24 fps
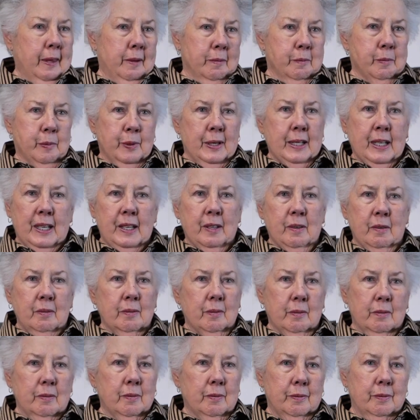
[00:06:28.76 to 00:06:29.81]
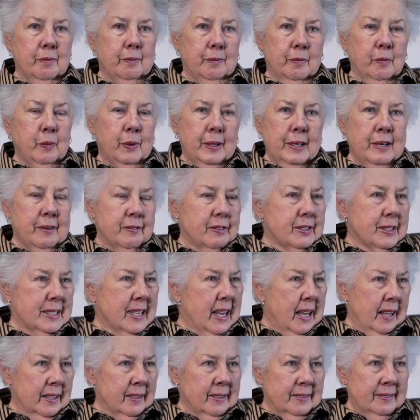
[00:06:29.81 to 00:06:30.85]
bringing whatever
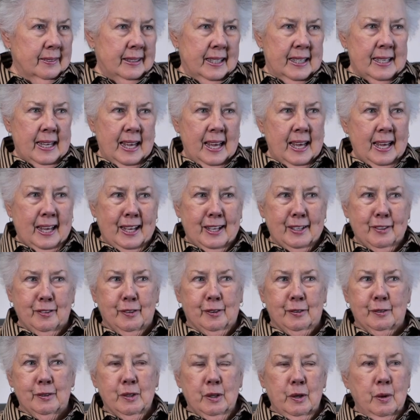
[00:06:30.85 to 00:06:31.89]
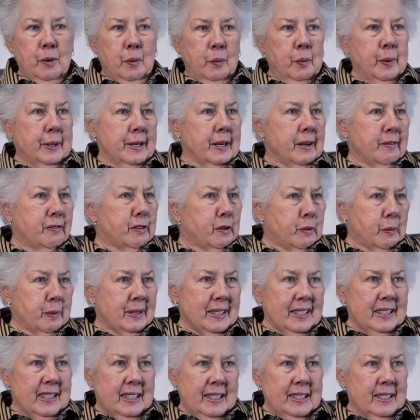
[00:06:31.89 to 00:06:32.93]
talent they had or whatever
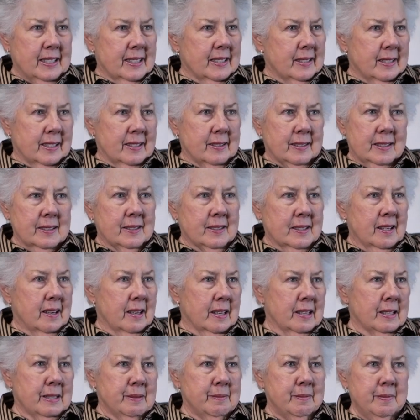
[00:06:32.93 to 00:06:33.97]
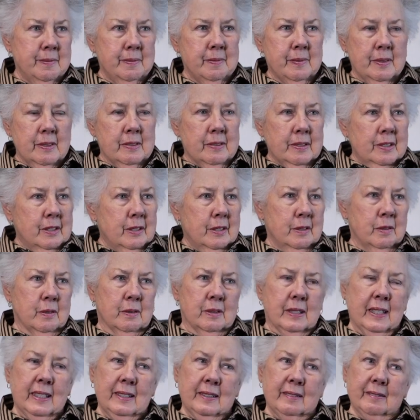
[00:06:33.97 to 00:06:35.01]
we needed at the time, you know,
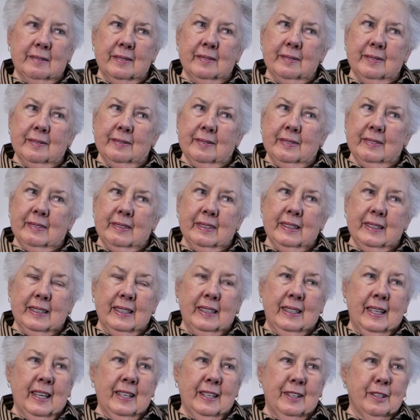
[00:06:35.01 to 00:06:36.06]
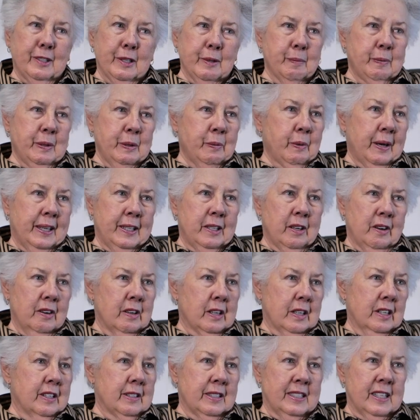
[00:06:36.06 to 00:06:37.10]
like getting the BYU
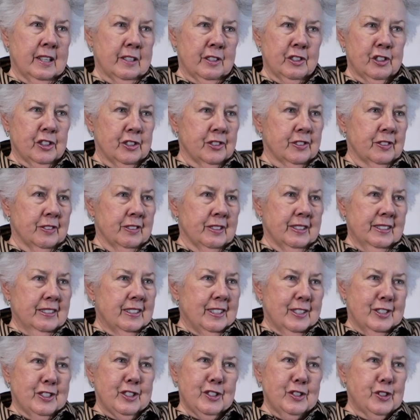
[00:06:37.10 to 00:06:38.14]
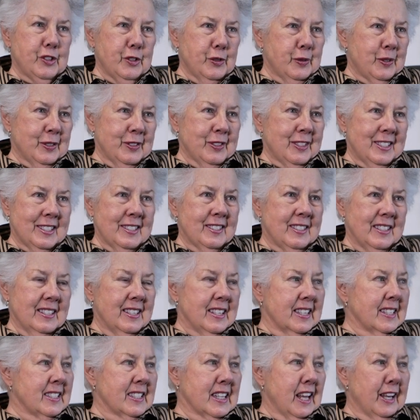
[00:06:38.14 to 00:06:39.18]
architecture students to
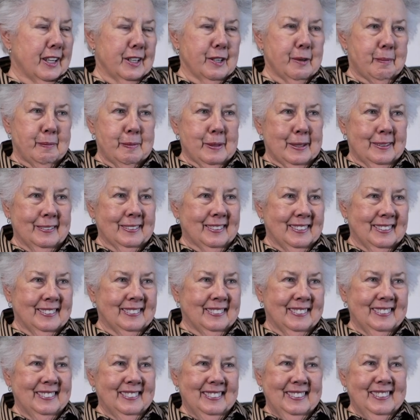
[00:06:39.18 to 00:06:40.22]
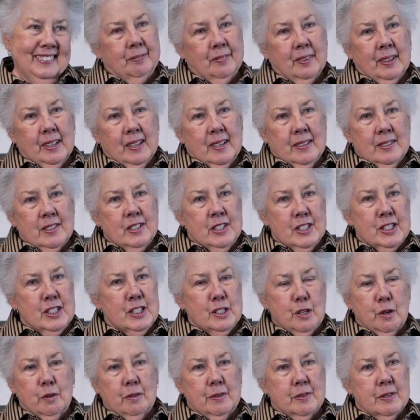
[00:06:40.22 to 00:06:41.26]
design a building.
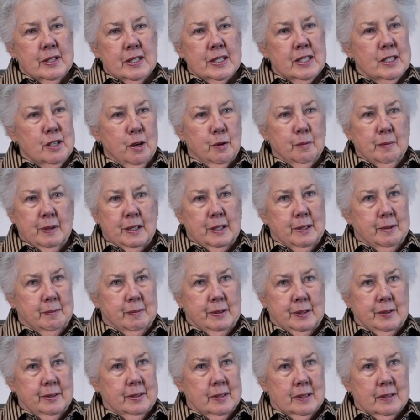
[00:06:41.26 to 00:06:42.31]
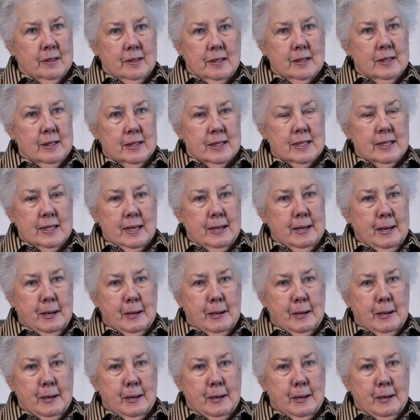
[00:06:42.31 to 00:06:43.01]
Just so many miracles.